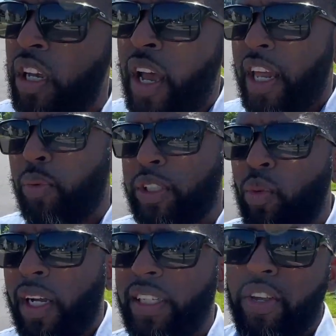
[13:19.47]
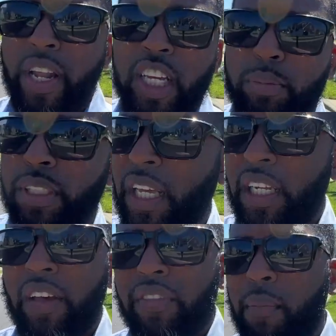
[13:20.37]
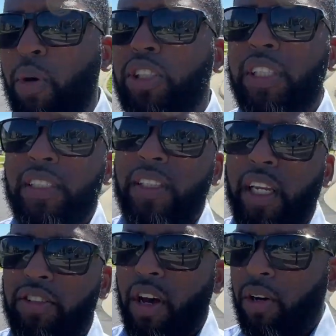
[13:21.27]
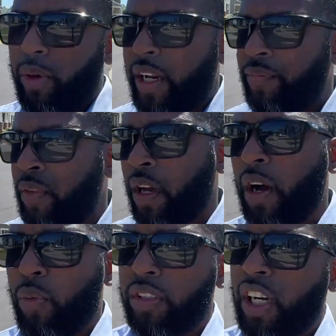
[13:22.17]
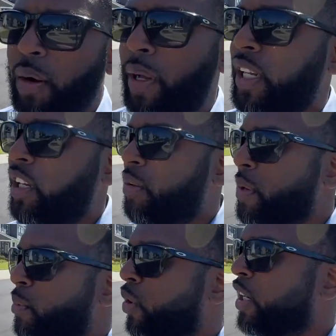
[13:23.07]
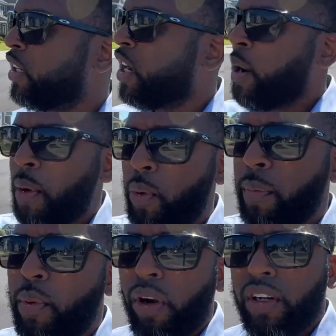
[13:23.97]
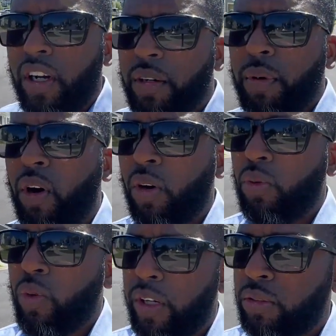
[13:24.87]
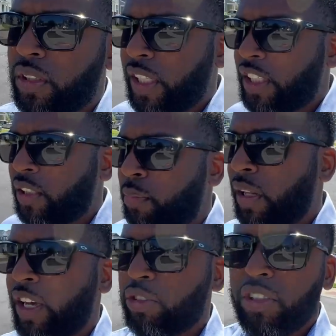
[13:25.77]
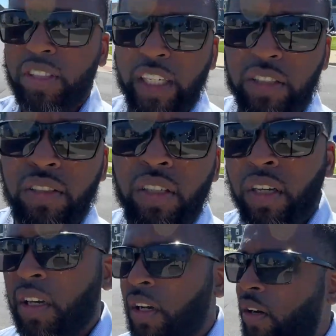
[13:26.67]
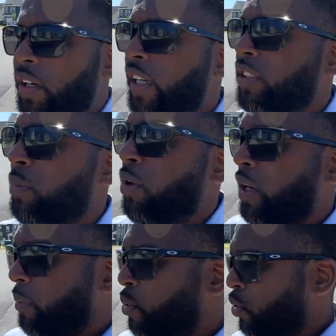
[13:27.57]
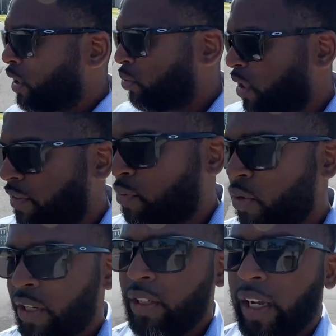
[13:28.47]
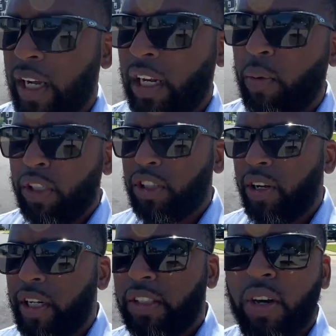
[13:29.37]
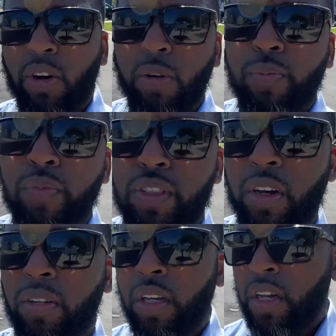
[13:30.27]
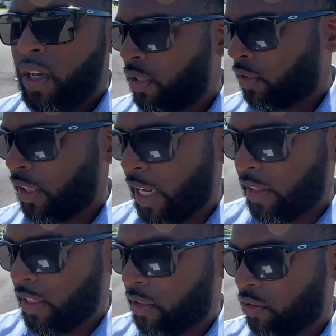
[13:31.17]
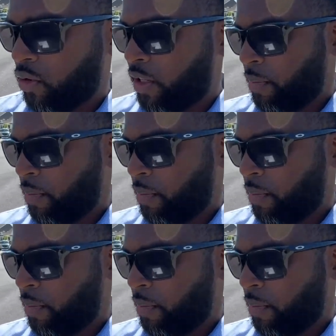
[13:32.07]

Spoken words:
and the reason why I tell you that is because I lived in most of these cities already. We'll talk about that a little bit more here, but we're pulling up on 106 Planter Station, okay? So I'm going to go ahead and pull this one up for you, and I want to show you this home. So let's look at this. It's going to